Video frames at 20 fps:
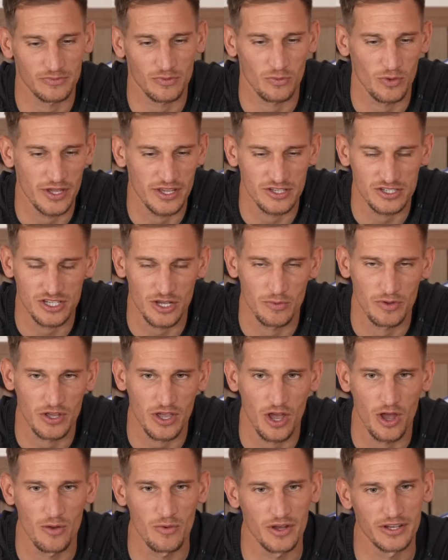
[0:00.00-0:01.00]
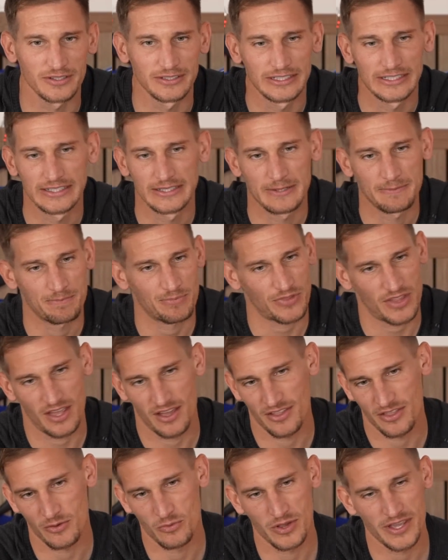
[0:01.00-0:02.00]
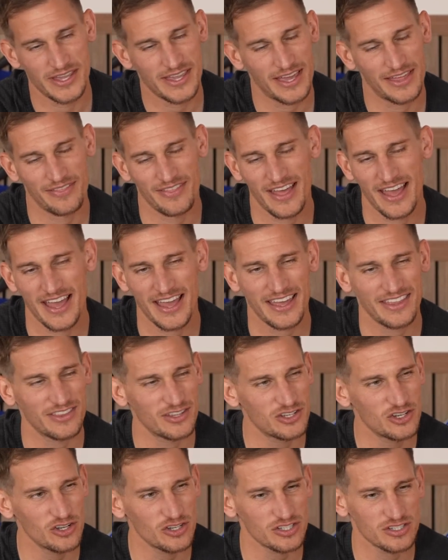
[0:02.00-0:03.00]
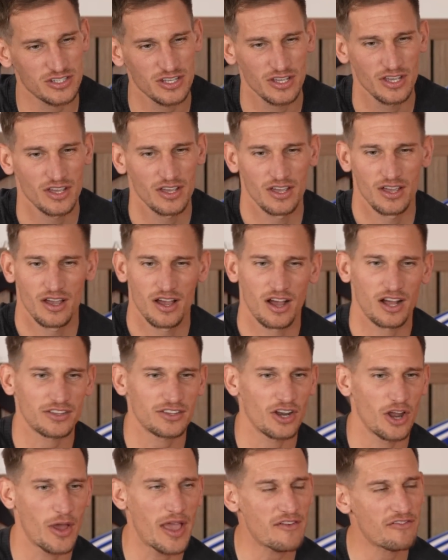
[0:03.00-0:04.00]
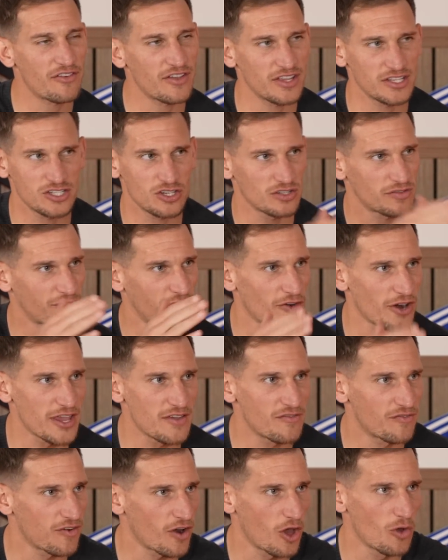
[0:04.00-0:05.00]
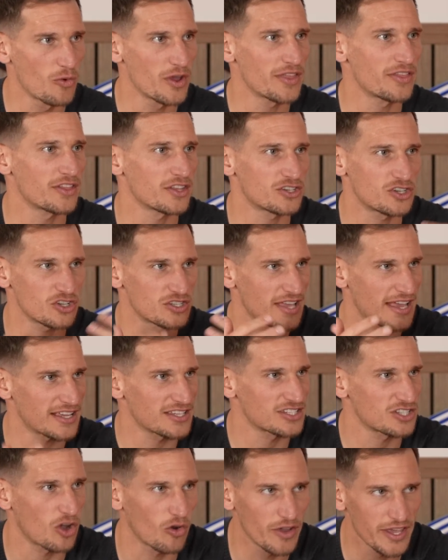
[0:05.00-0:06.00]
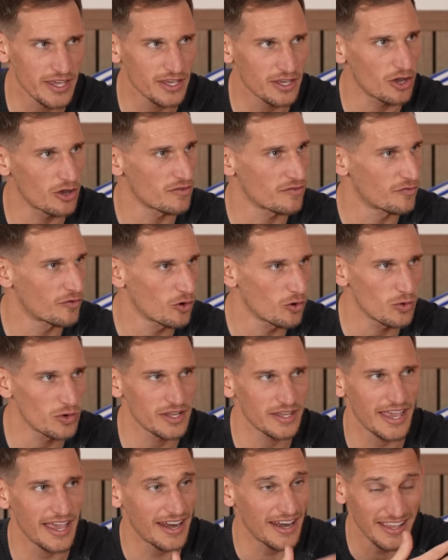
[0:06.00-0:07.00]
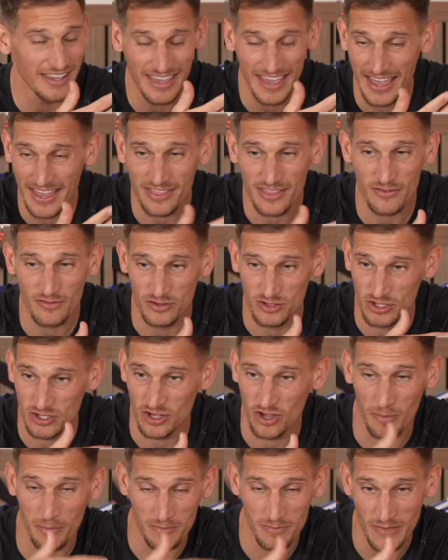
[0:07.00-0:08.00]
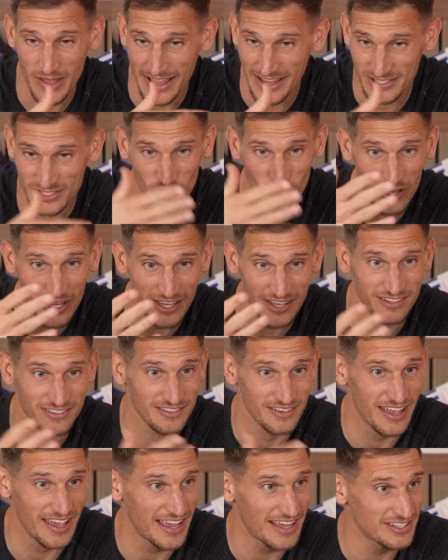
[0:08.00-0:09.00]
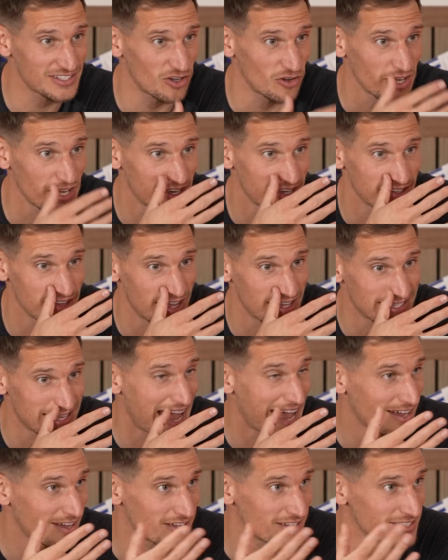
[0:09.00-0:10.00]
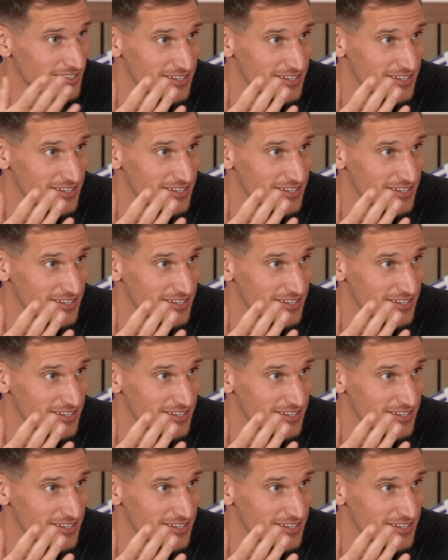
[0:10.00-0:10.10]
week or so ago, and at the weekend they're just, I don't know, everything's just free flowing. They're just exciting going forward again. They've just got exciting attackers.